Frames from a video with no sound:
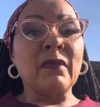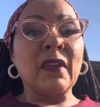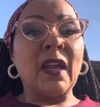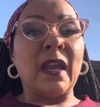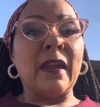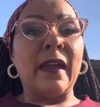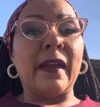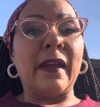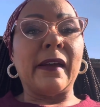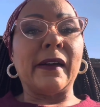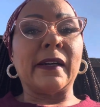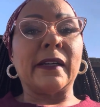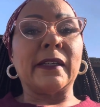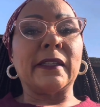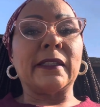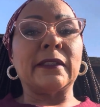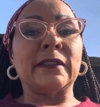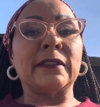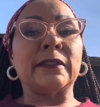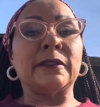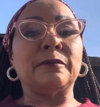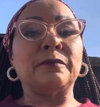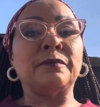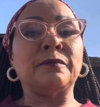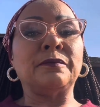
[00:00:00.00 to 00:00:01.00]

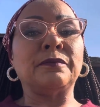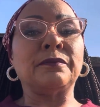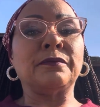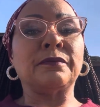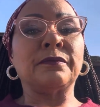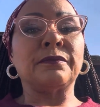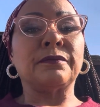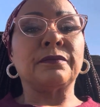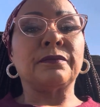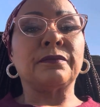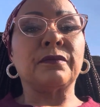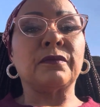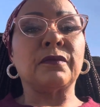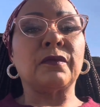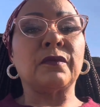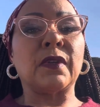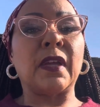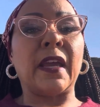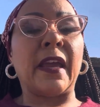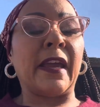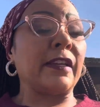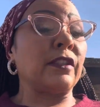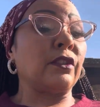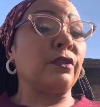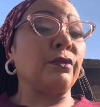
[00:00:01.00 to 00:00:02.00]

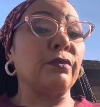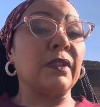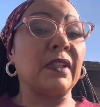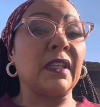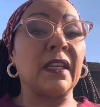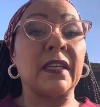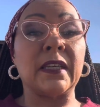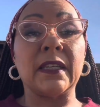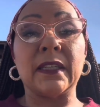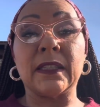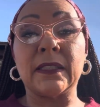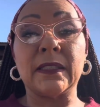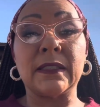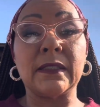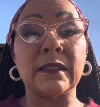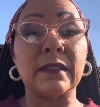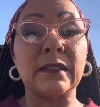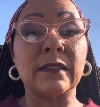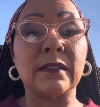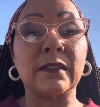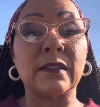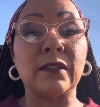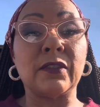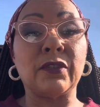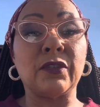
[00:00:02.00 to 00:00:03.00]
had 2
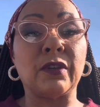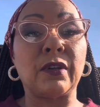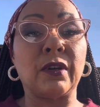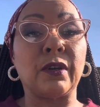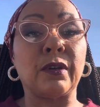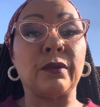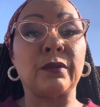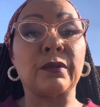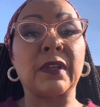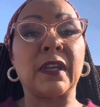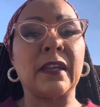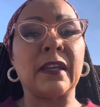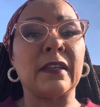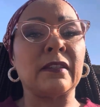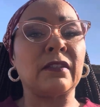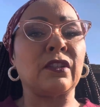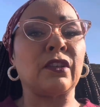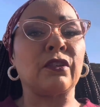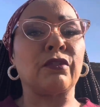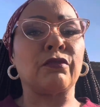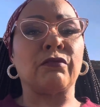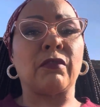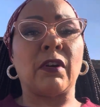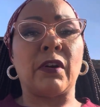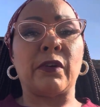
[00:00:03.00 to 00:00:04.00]
kids. Kids
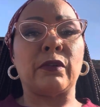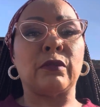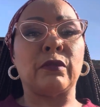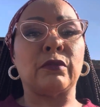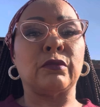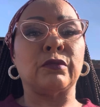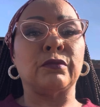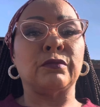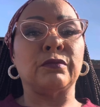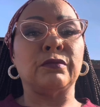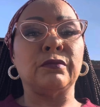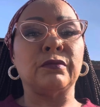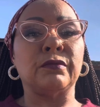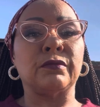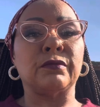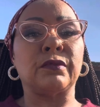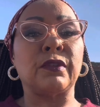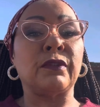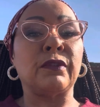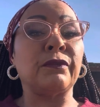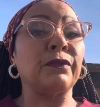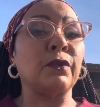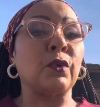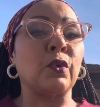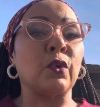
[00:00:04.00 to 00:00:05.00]
are grown,
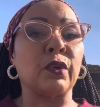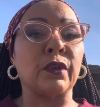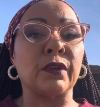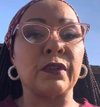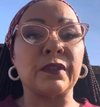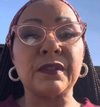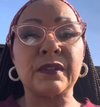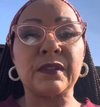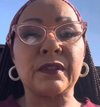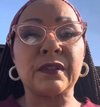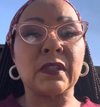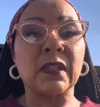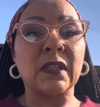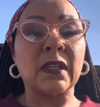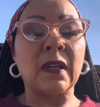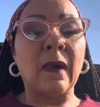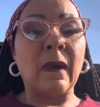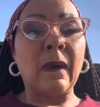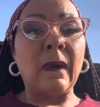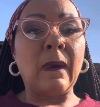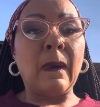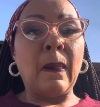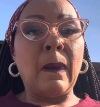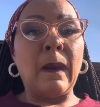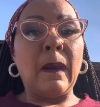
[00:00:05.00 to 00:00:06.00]
divorced,
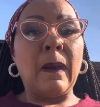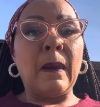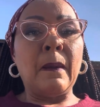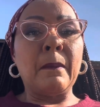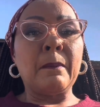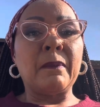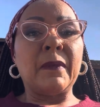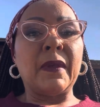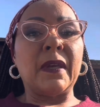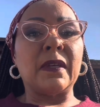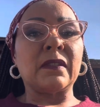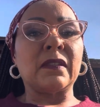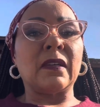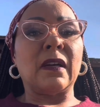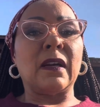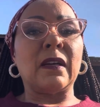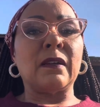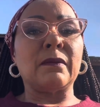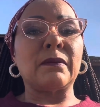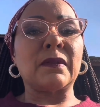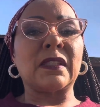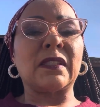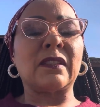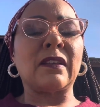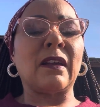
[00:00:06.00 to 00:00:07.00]
and
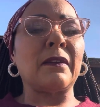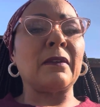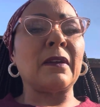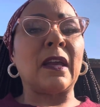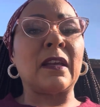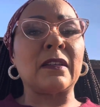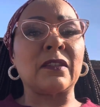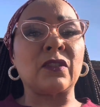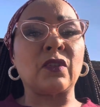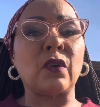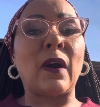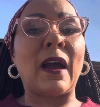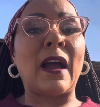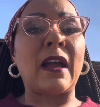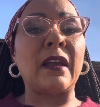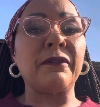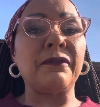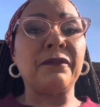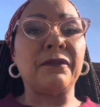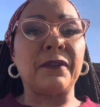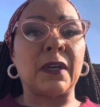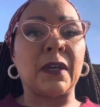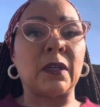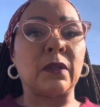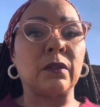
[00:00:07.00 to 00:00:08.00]
so I
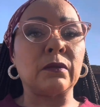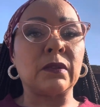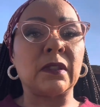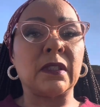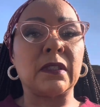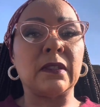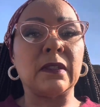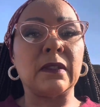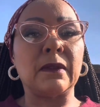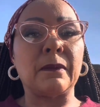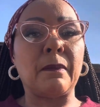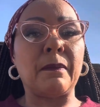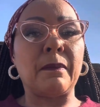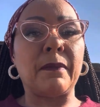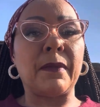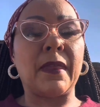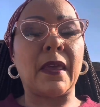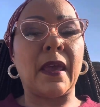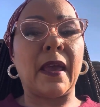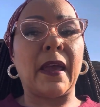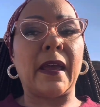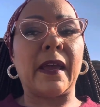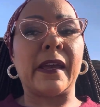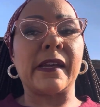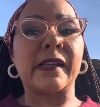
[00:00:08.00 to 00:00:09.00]
felt
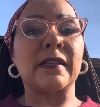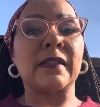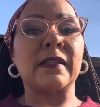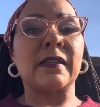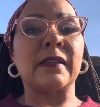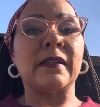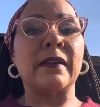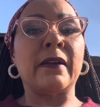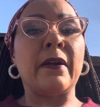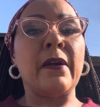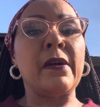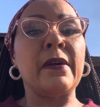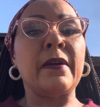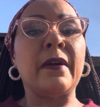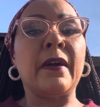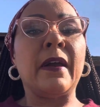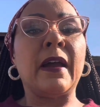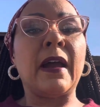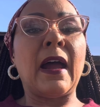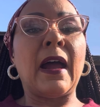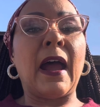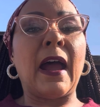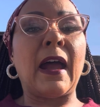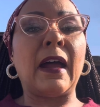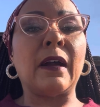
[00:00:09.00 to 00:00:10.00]
that
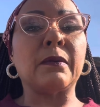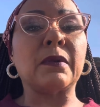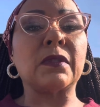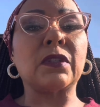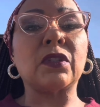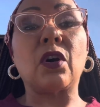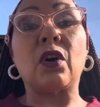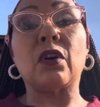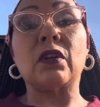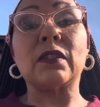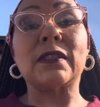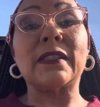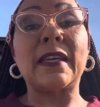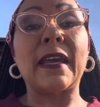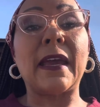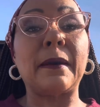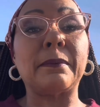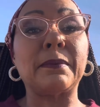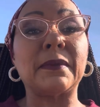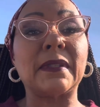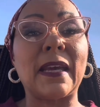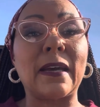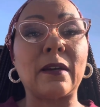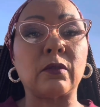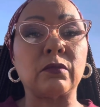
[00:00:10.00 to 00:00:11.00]
I was all
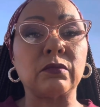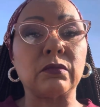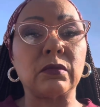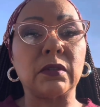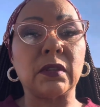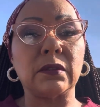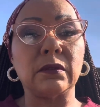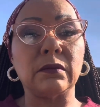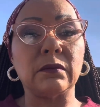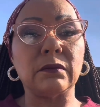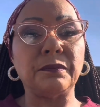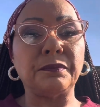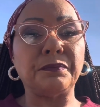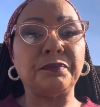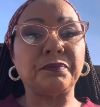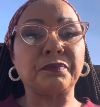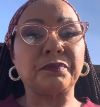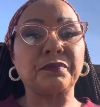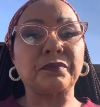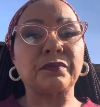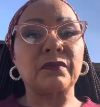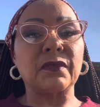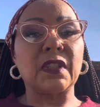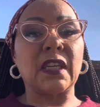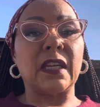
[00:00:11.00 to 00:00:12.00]
tapped out
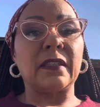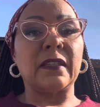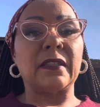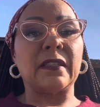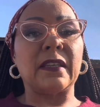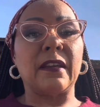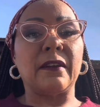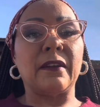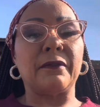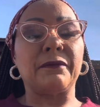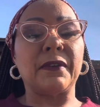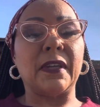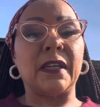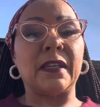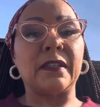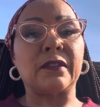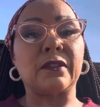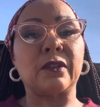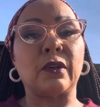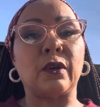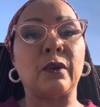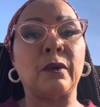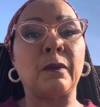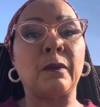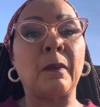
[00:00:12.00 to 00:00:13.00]
in the DMV.
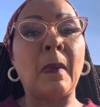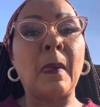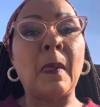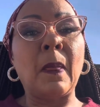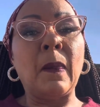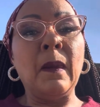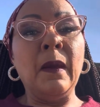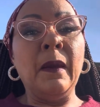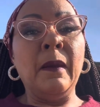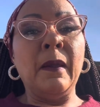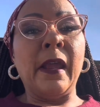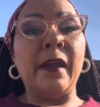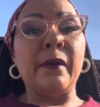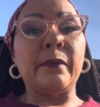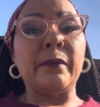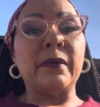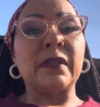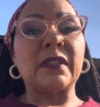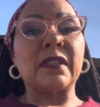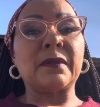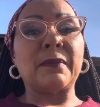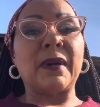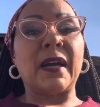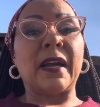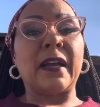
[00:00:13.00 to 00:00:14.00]
So it
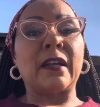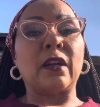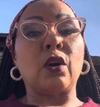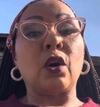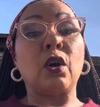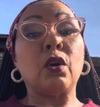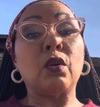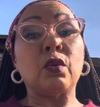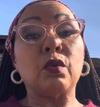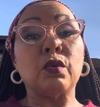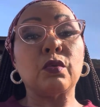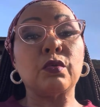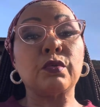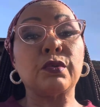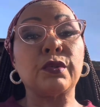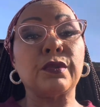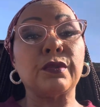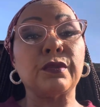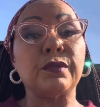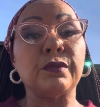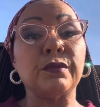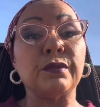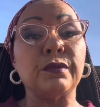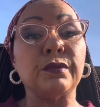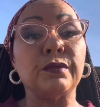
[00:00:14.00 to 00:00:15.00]
was my goal
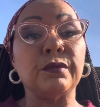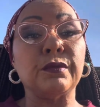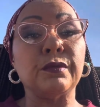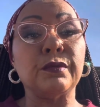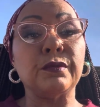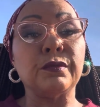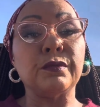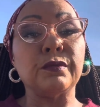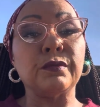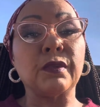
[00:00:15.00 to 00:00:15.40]
to